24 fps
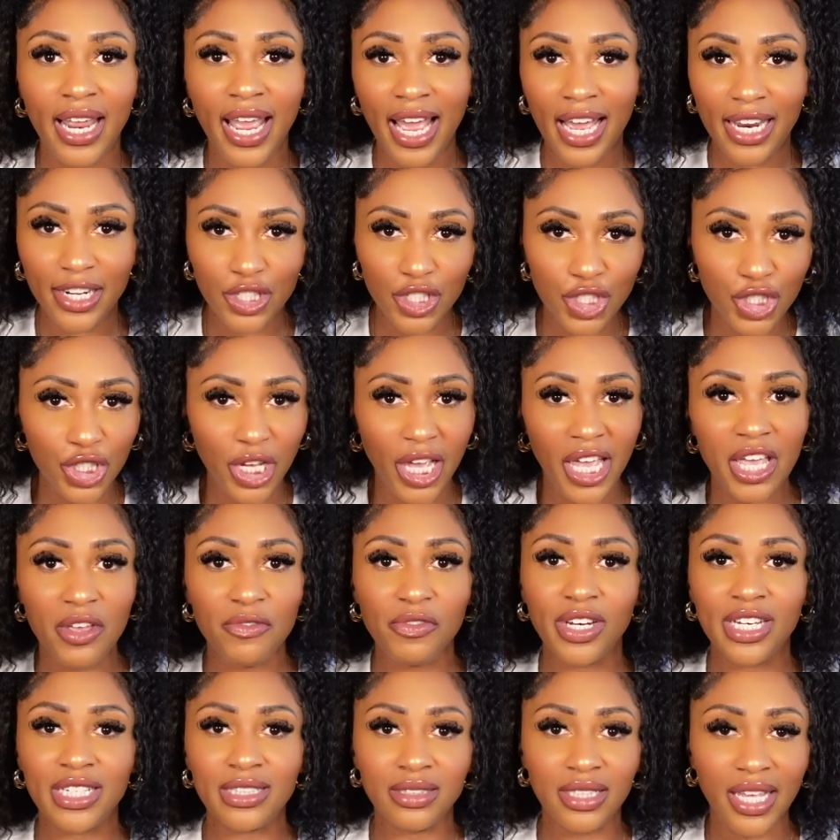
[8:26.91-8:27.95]
how to
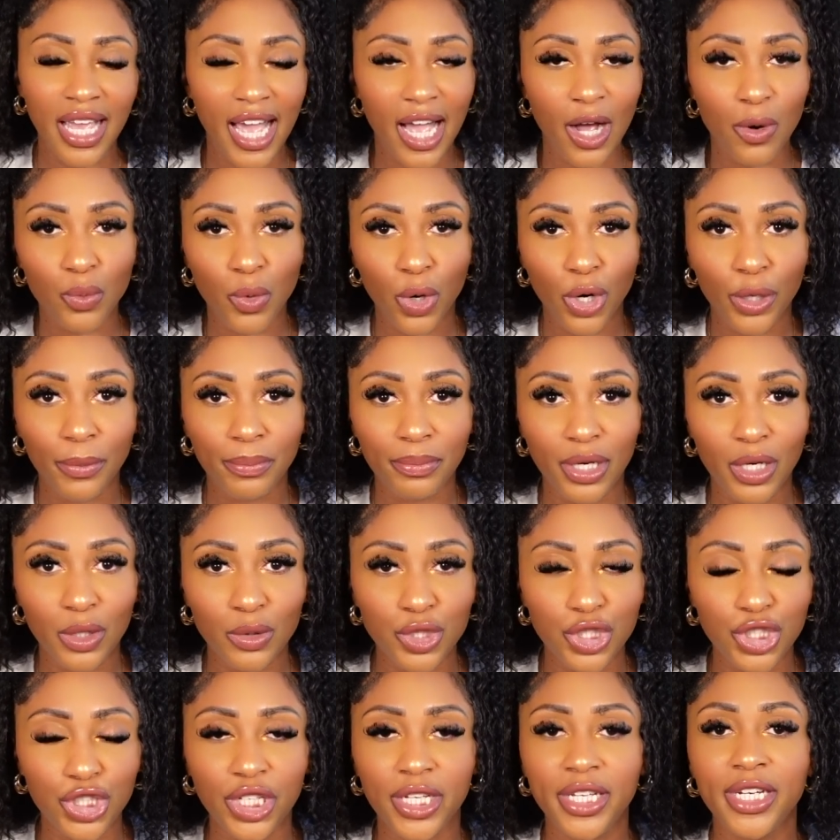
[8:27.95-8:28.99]
shave in a downward
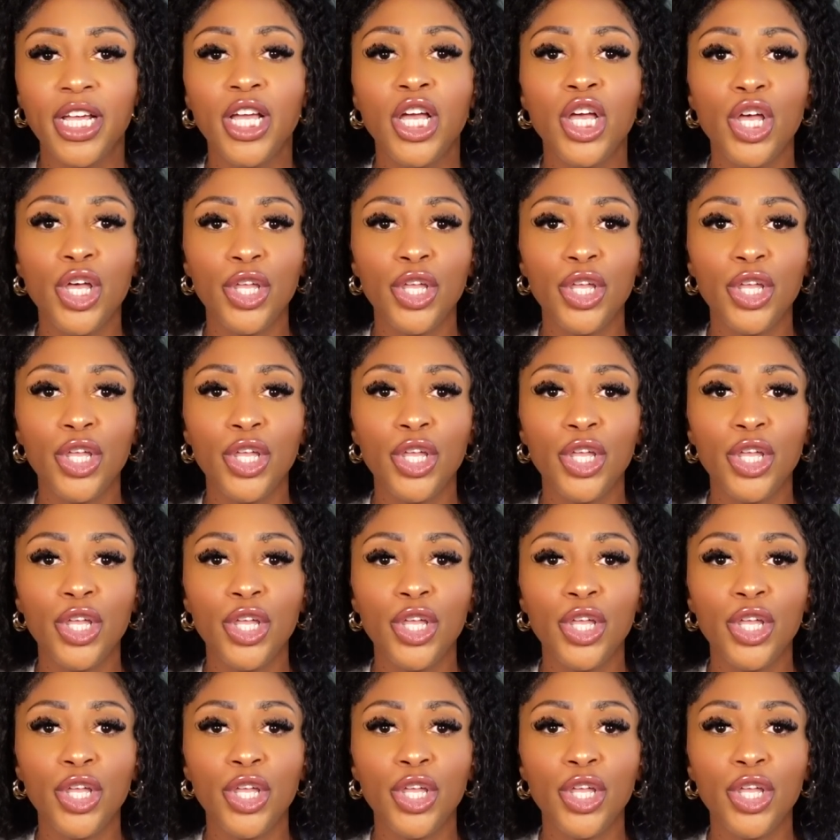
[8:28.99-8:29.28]
motion,